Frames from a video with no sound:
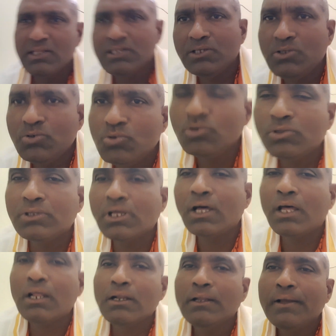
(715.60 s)
the youth,
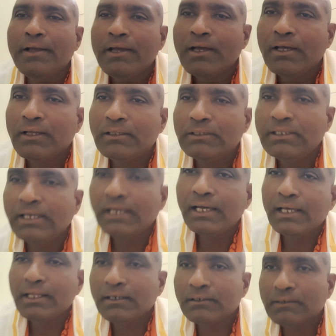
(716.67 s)
are, they
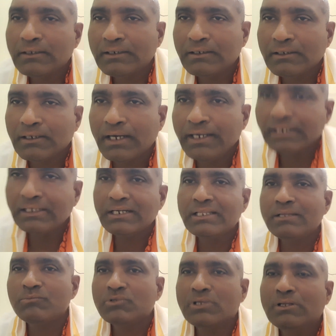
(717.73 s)
are addicted
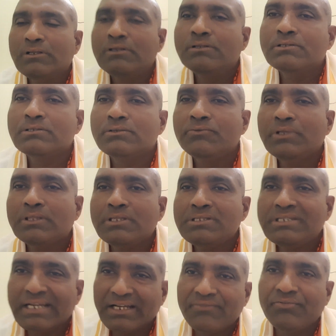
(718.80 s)
themselves with
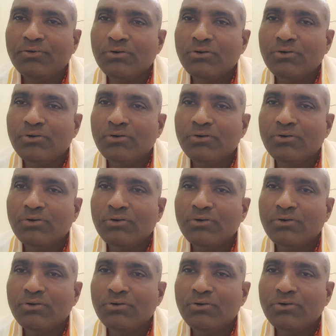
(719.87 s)
junk